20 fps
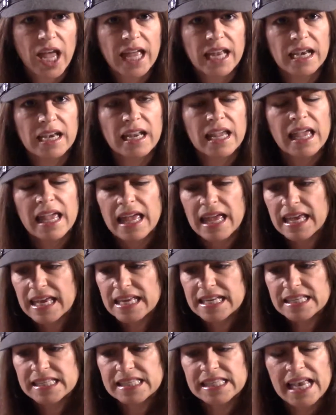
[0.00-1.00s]
And
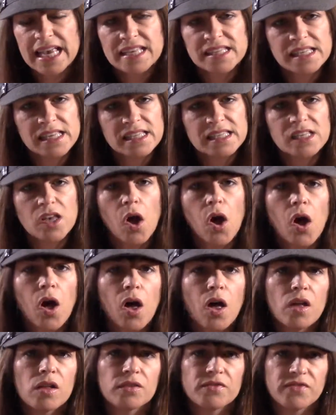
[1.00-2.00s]
he says it's
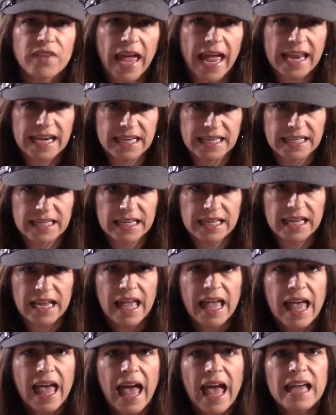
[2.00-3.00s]
all vanity.
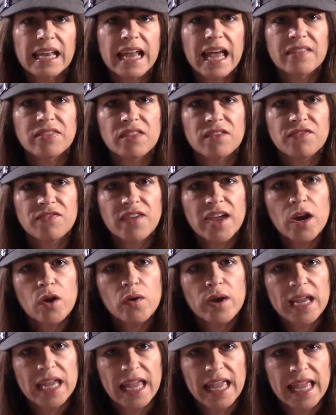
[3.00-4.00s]
And at the
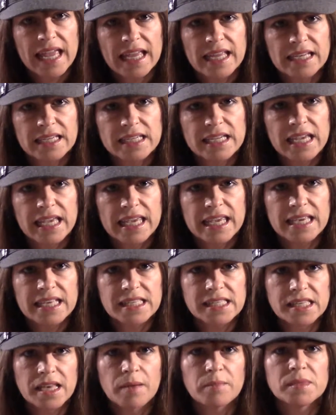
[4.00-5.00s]
very end, he
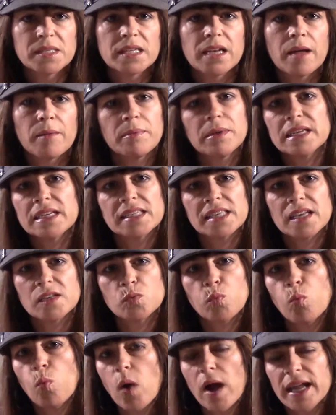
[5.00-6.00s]
sums it up and he
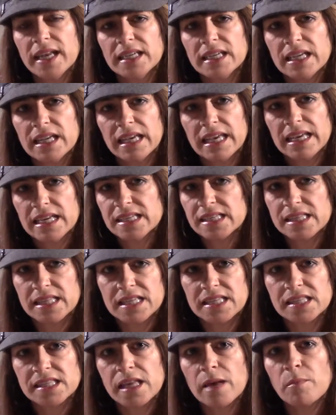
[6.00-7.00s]
says, what is the
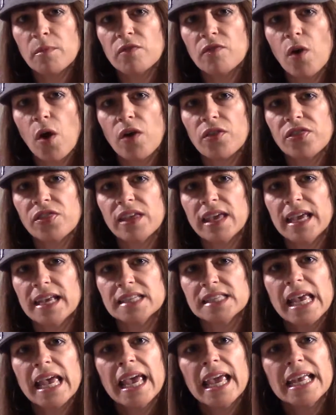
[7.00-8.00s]
sum of all
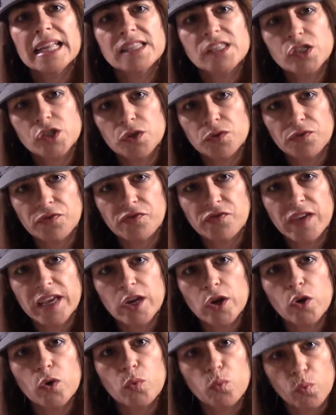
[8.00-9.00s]
things? It's to
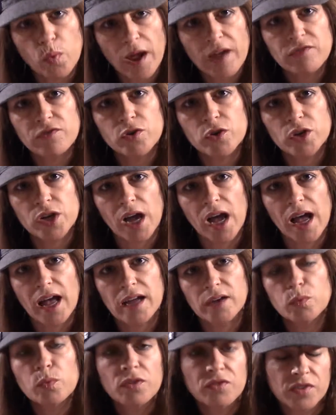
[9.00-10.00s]
fear,
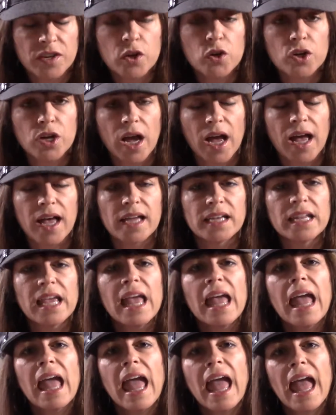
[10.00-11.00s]
revere God,
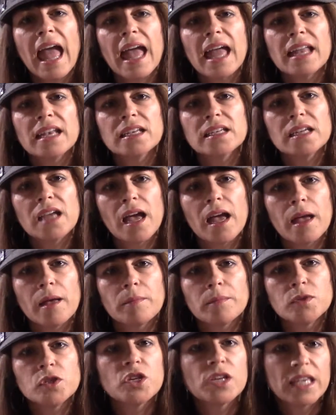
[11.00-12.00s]

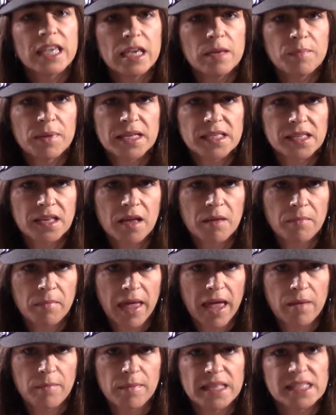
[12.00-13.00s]
and to keep his
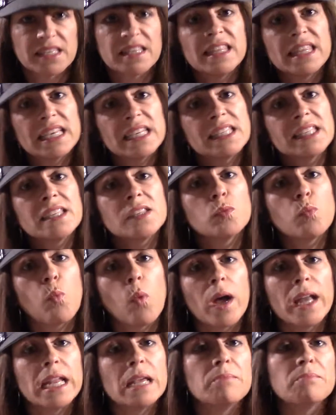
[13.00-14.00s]
commandments. This is
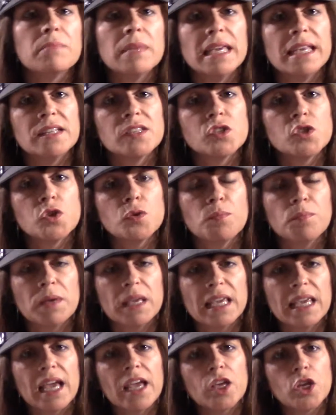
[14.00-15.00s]
what it means to
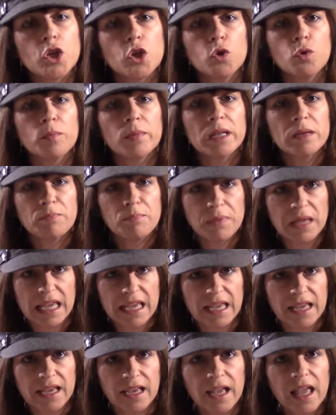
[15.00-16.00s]
be a human
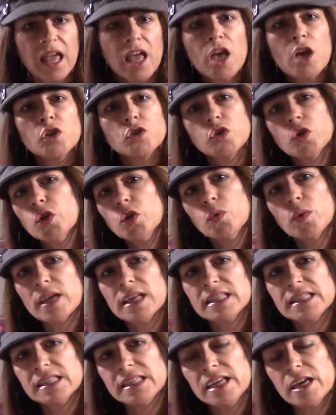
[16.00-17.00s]
being. So you
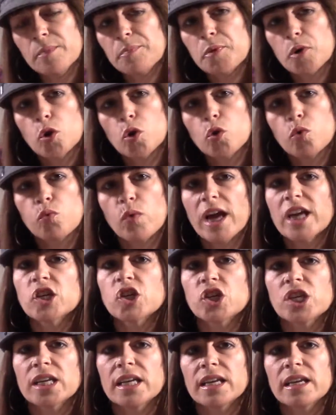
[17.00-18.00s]
can see a
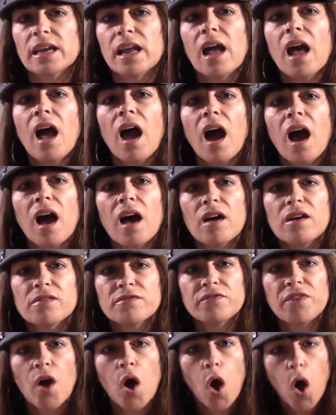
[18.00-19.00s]
progression
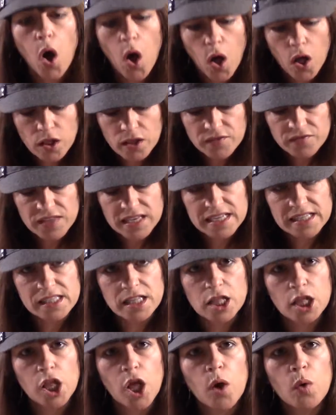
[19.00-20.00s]
of all of these
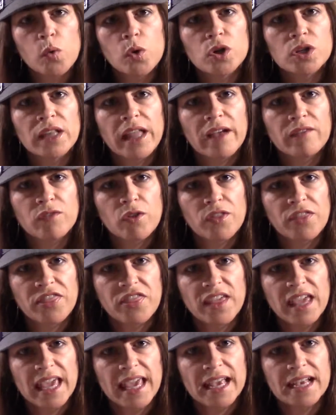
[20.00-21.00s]
lower level
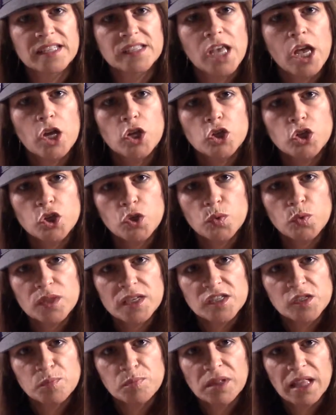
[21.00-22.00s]
things to
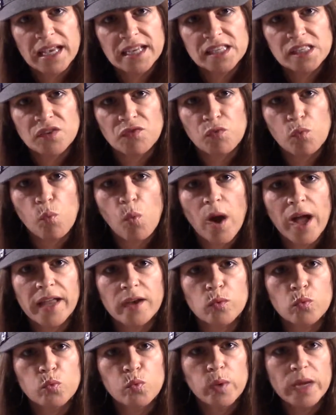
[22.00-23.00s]
this place of
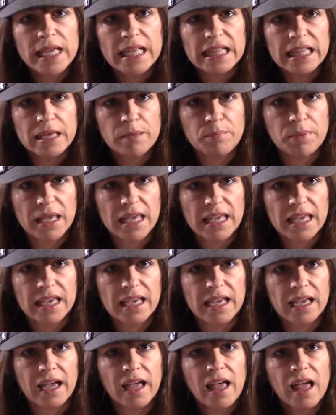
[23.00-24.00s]
what really
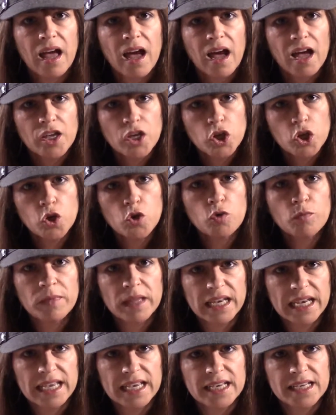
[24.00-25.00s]
being
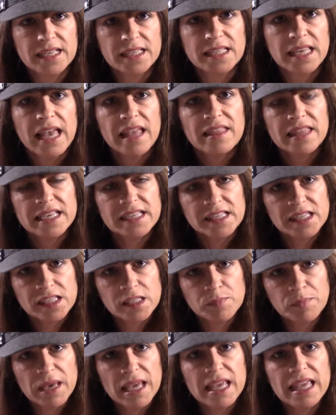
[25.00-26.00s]
human is, this
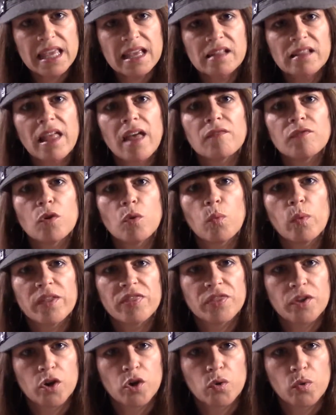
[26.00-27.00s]
speaking level
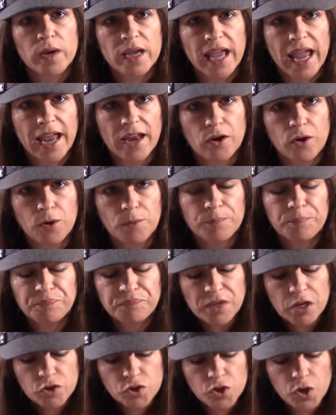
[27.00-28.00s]
with the Creator.
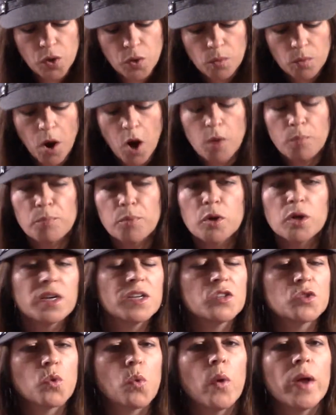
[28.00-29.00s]
So our book
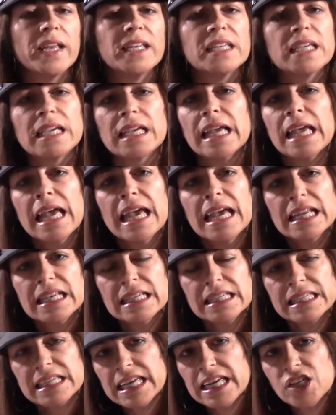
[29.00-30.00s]
is going to
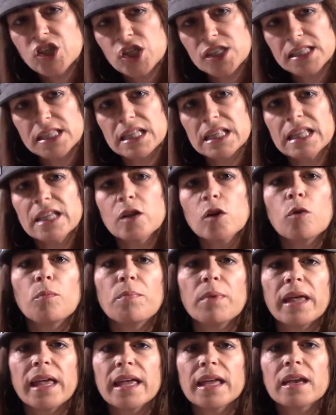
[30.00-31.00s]
teach us a little
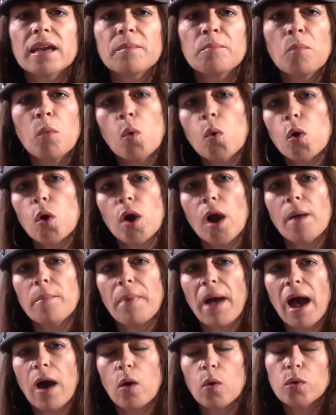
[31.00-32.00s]
bit more
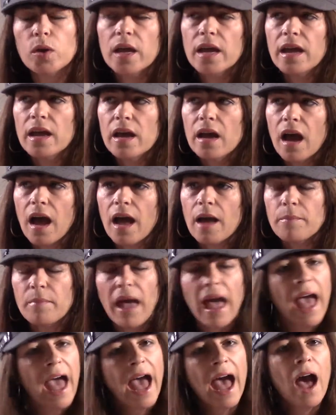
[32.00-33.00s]
about
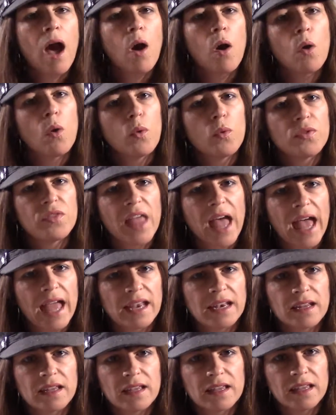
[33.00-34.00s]
how
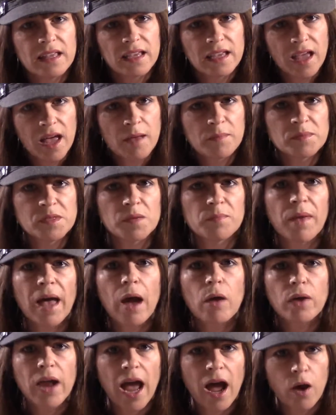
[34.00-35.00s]
that comes
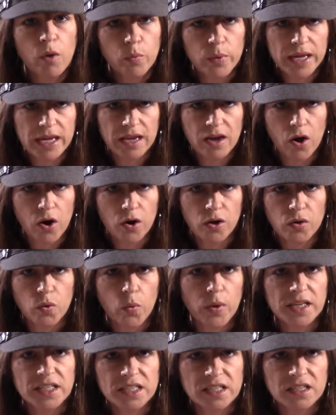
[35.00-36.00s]
about, how we are
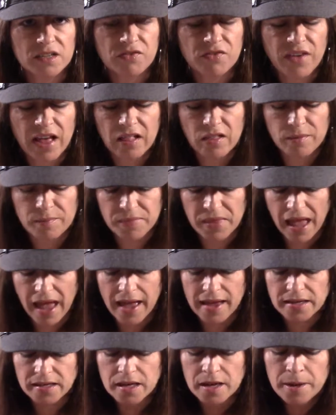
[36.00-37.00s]
going to develop
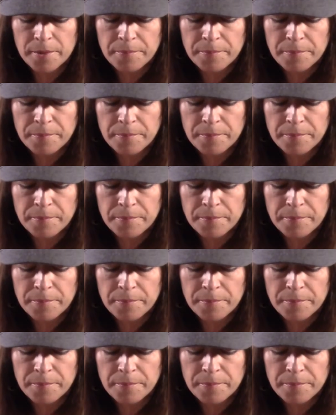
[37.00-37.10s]
that.